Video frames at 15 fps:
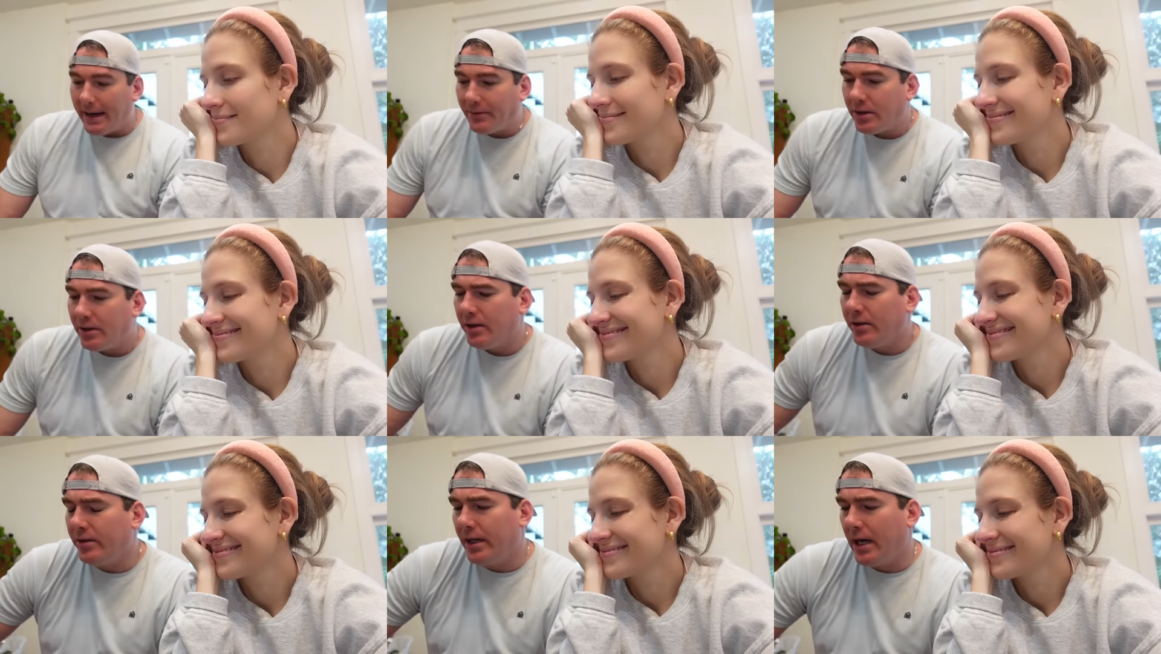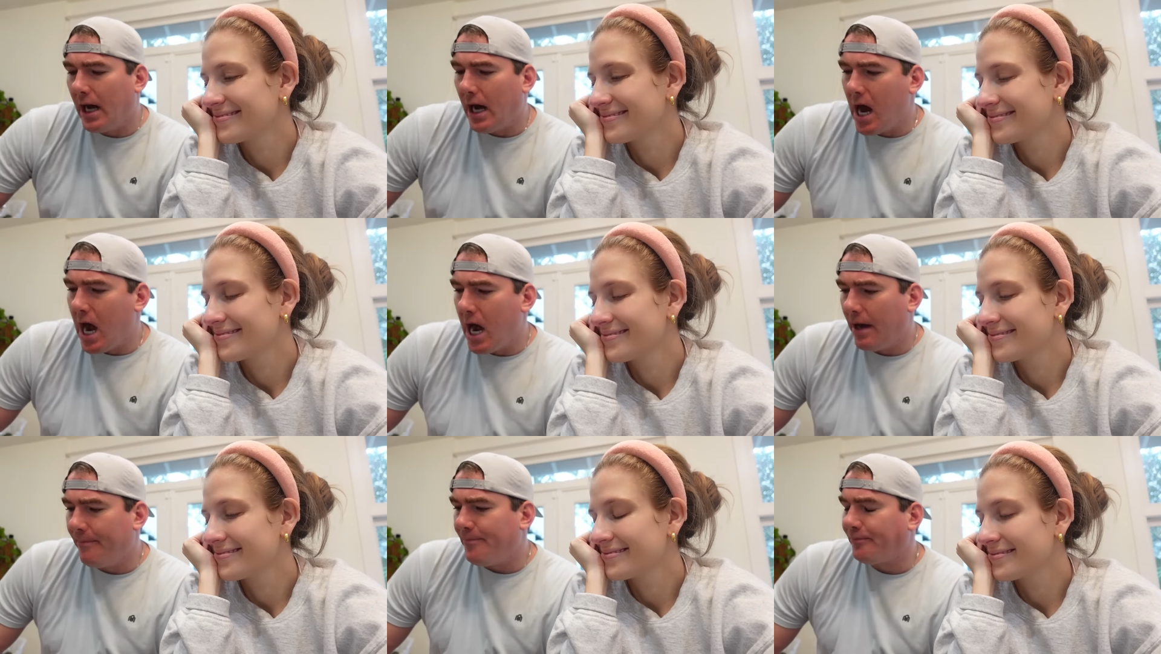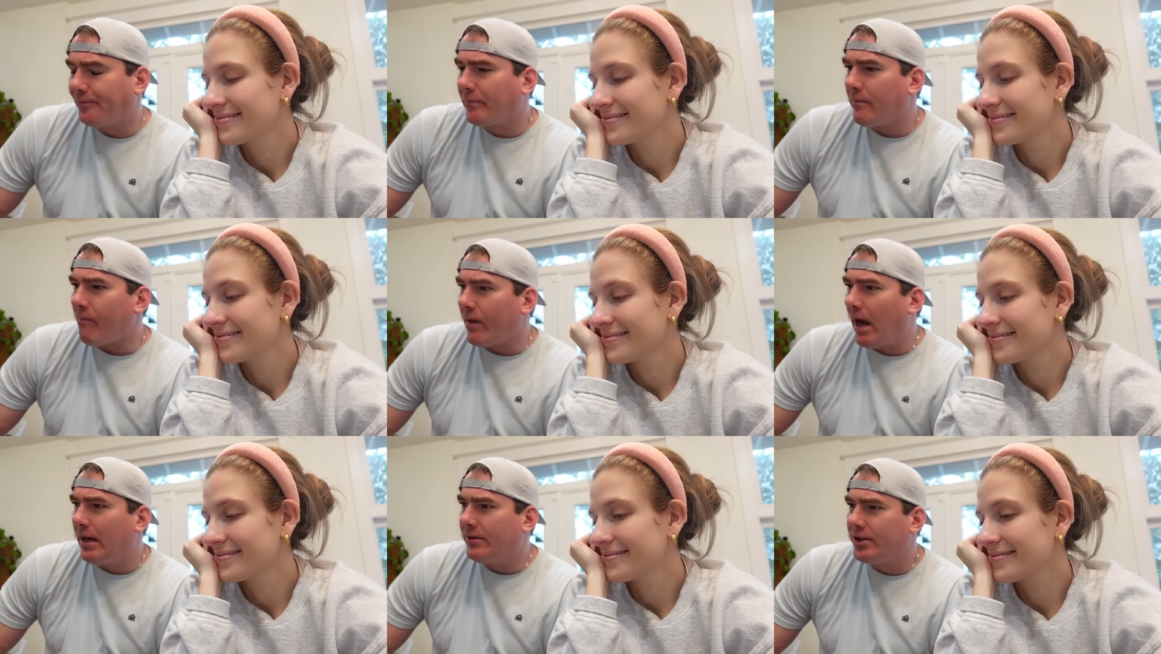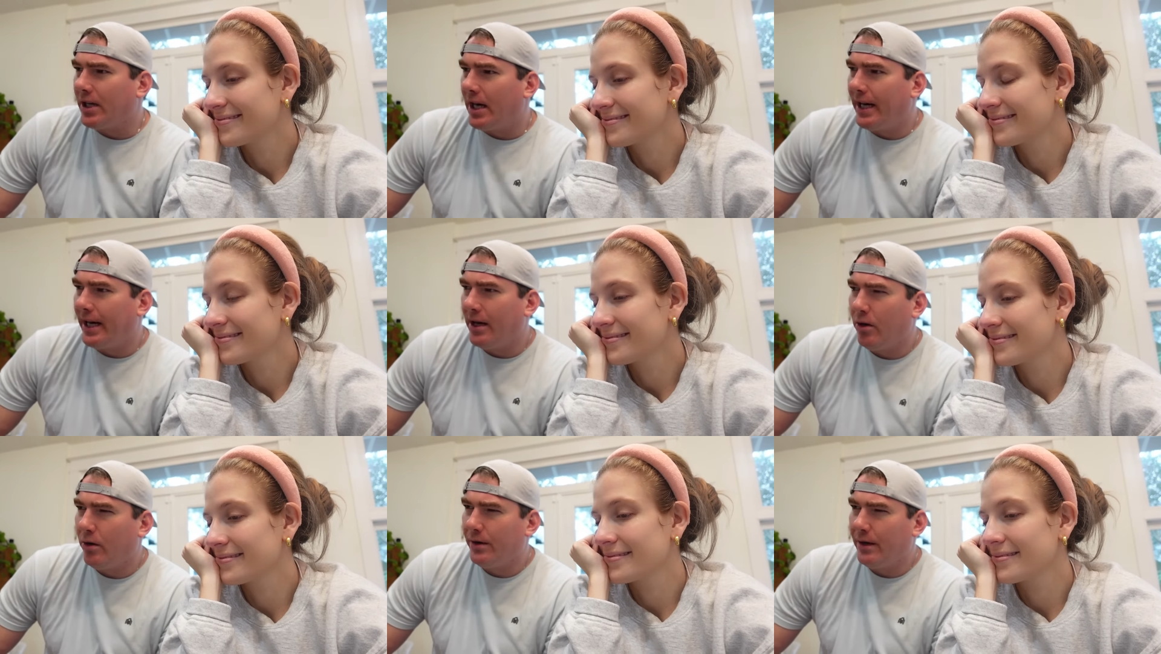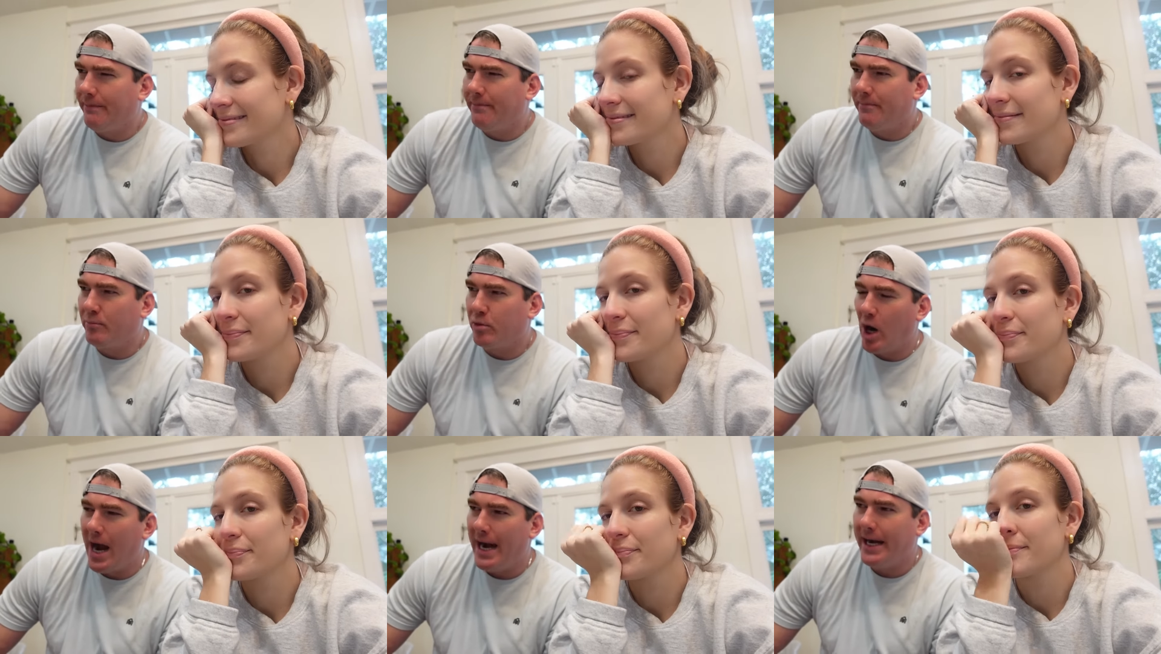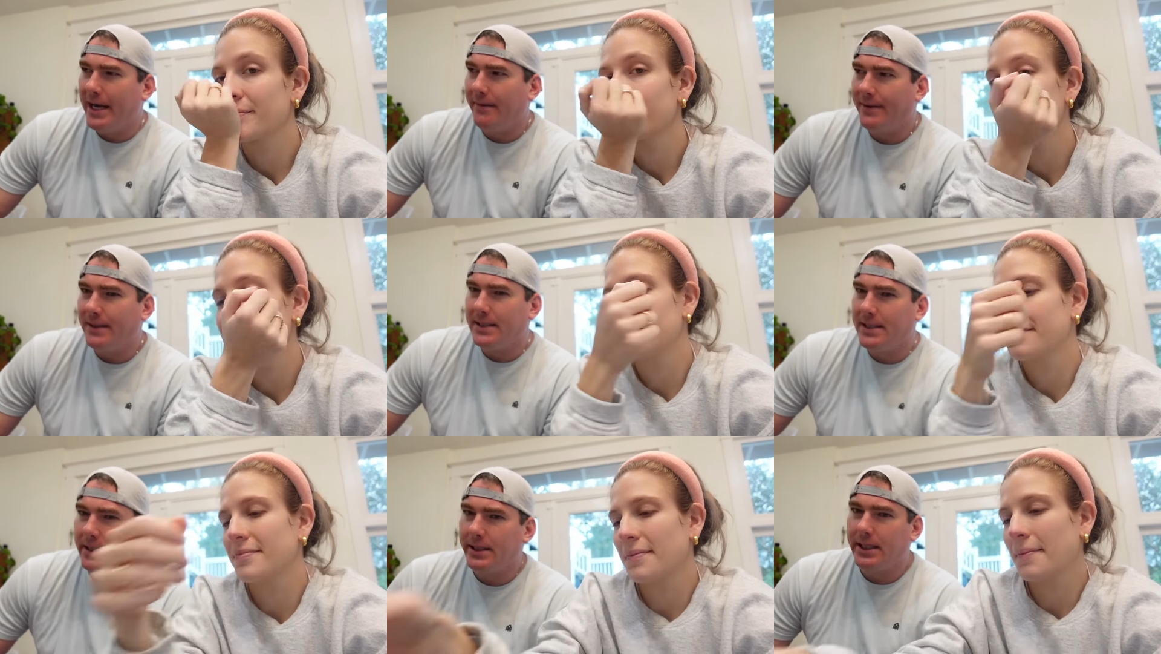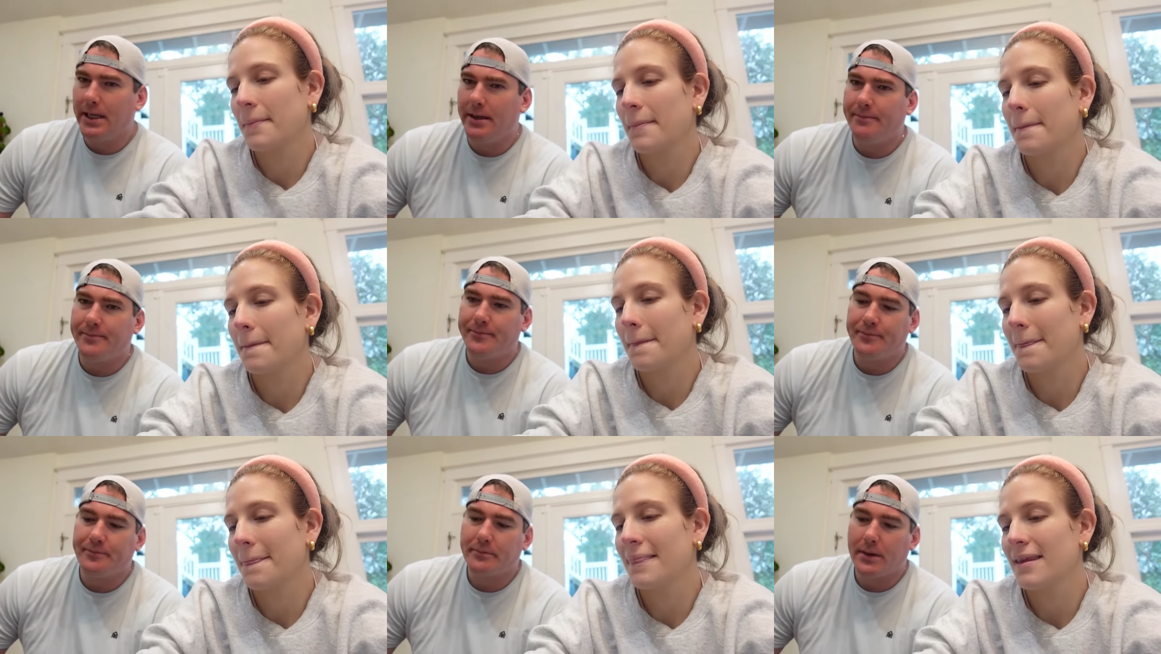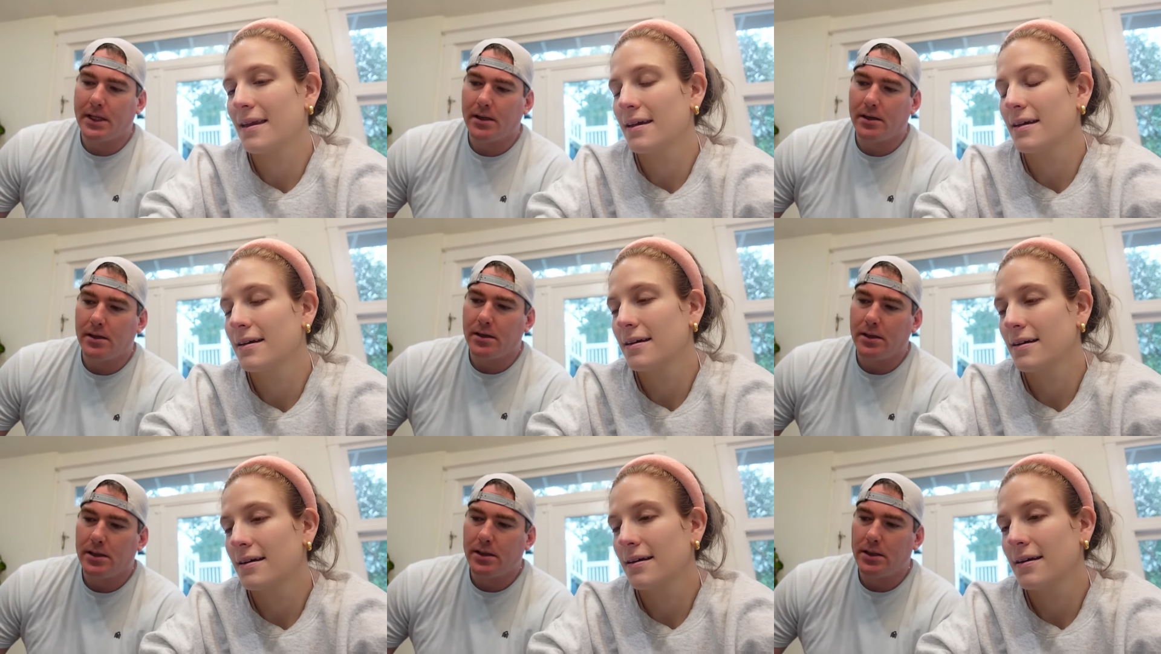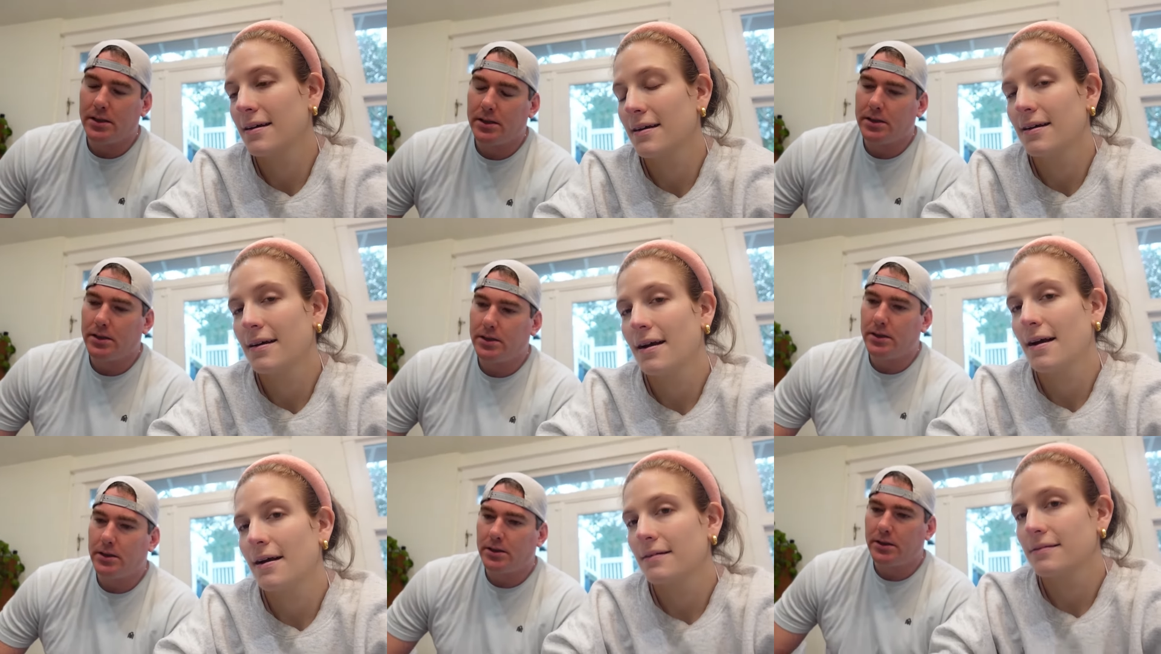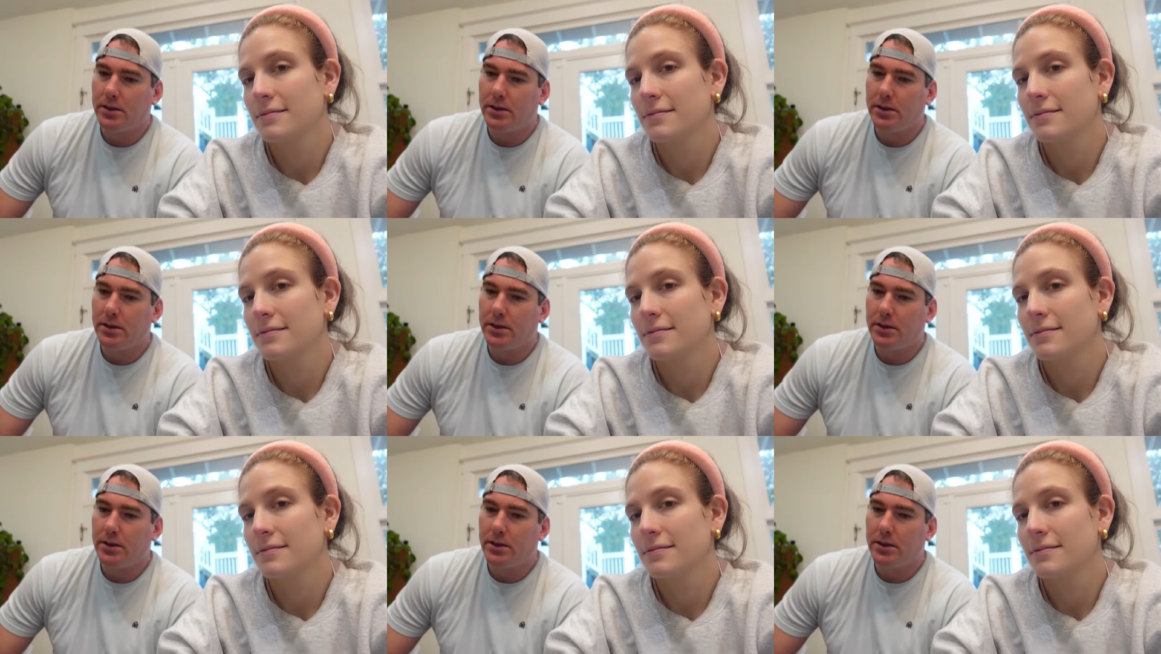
Speaker 1: afternoon. Um, I was trying to get a hold of Brian if he's still there. He did tell